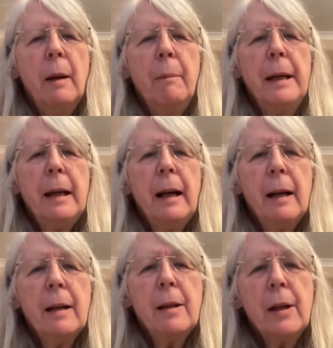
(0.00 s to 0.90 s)

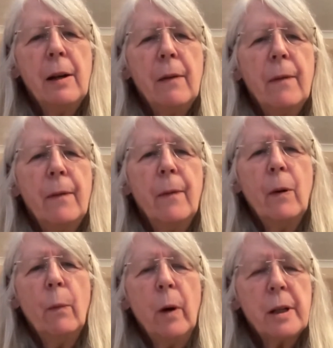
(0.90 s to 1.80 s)
because of
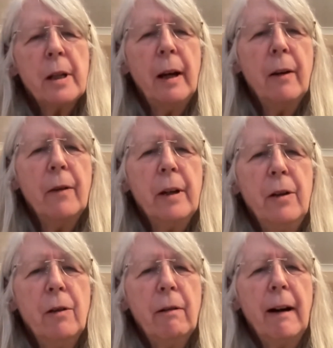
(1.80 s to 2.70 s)
what's going on in
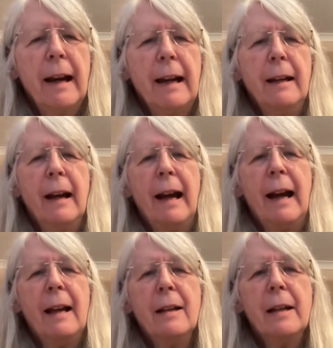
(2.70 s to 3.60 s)
Ukraine
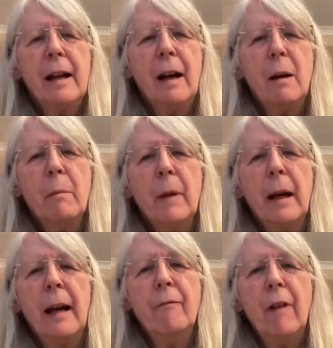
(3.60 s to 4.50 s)
and
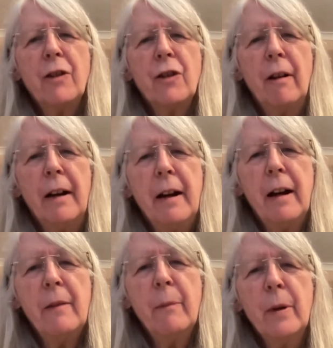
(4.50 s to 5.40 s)
Russia. And
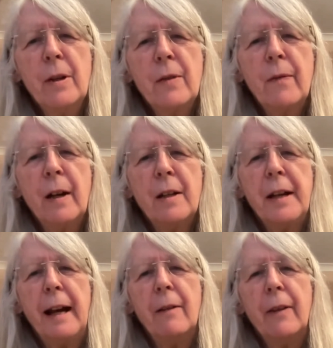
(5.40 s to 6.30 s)
I was first
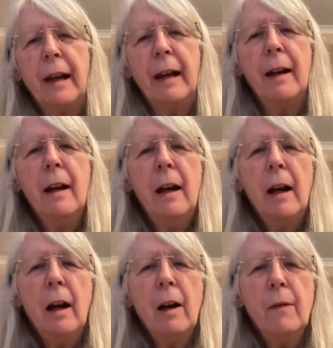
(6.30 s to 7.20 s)
out there
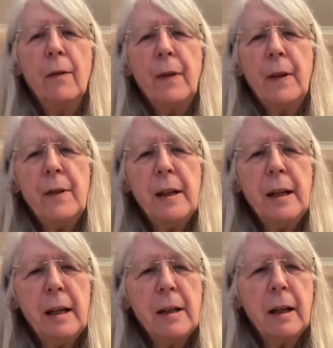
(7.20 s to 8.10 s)
over 50
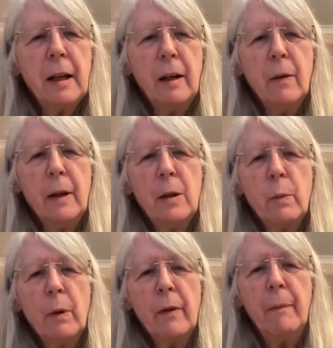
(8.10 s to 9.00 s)
years ago, and it's
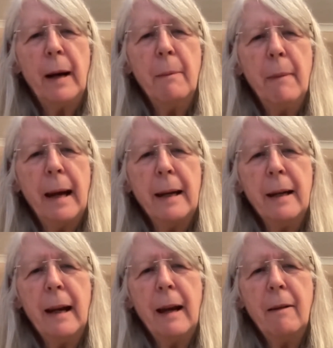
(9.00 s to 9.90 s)
one of my main
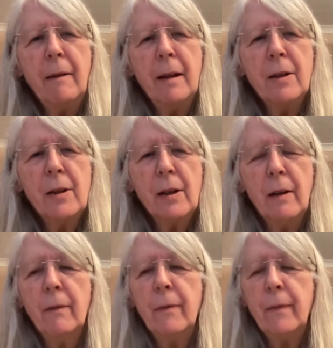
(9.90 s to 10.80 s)
areas
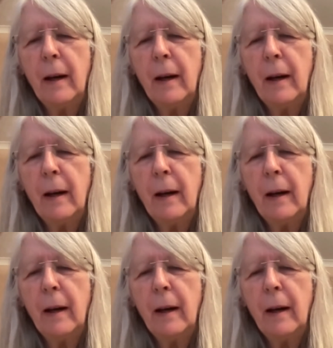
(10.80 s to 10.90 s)
of